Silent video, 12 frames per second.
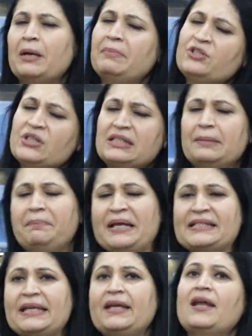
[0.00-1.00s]
but just the
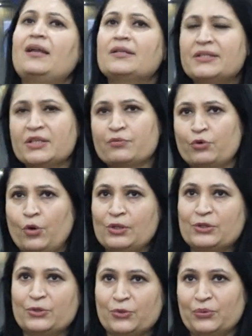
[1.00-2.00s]
basic analysis would
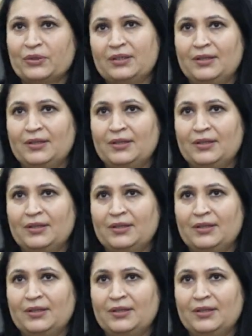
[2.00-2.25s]
also do.